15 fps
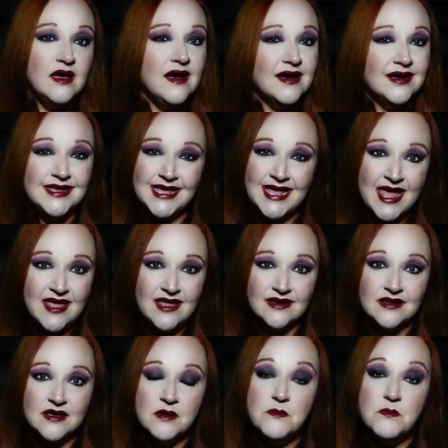
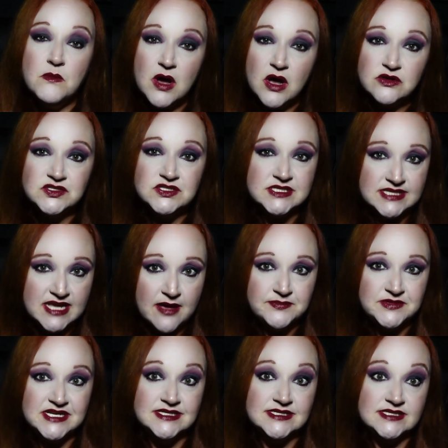Again, most
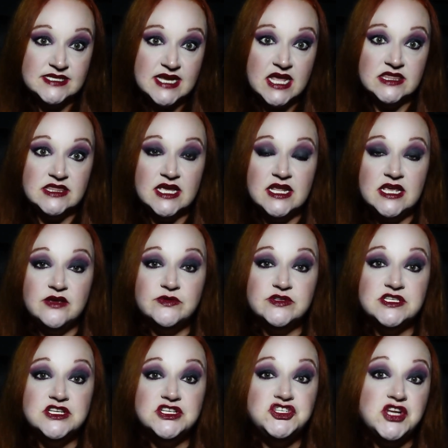skeptics state that he
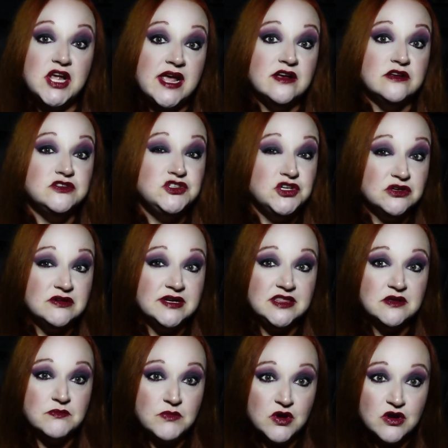was in jail during
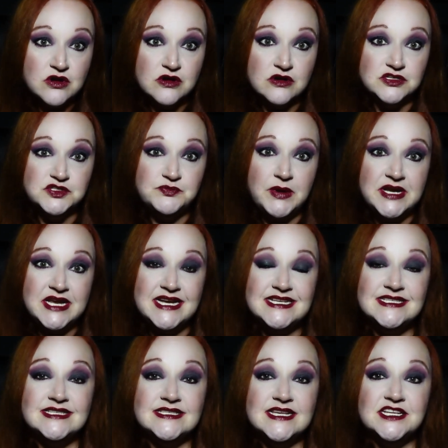the murders, but it
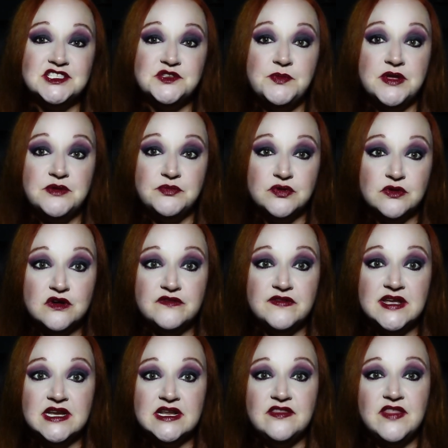has since been
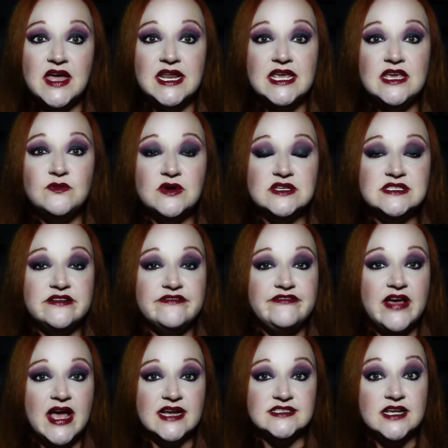proven that he was, in
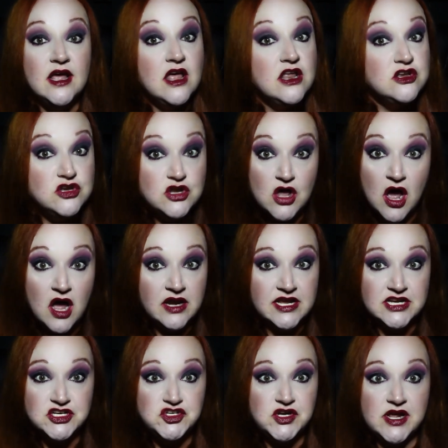fact, not
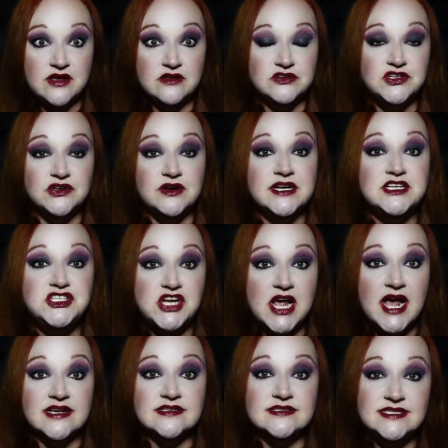in jail during
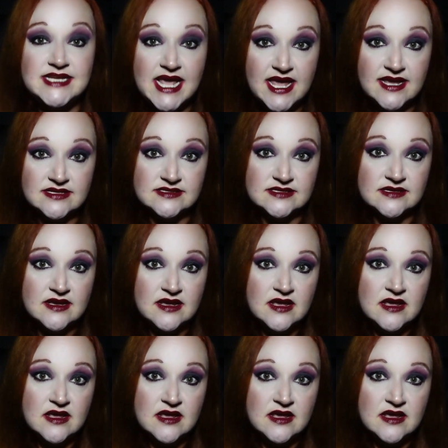Jack's dates.